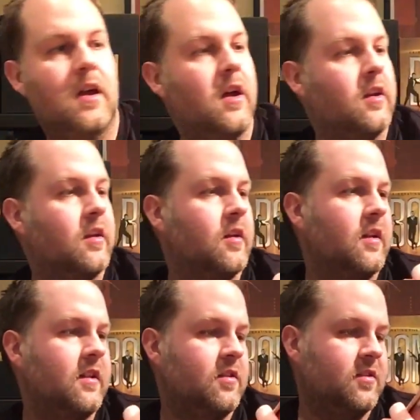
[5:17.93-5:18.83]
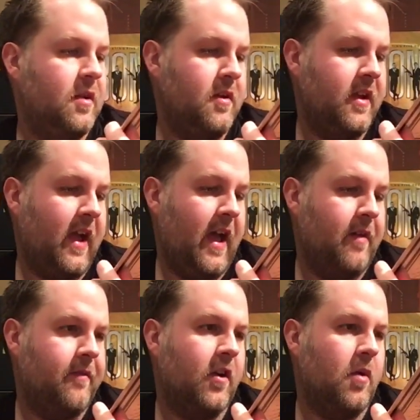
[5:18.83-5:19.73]
And let's just see what you get.
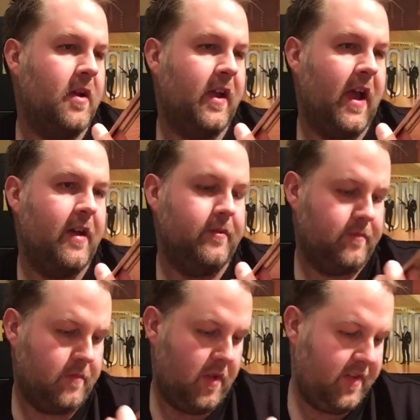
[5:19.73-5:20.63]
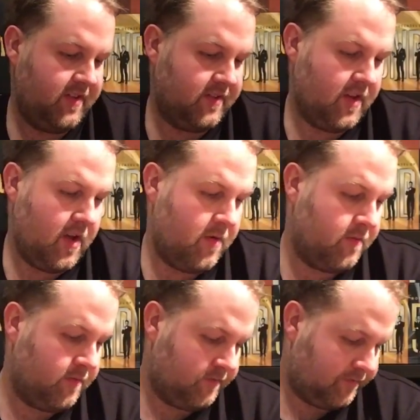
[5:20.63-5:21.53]
I forgot what you get. But this is... um,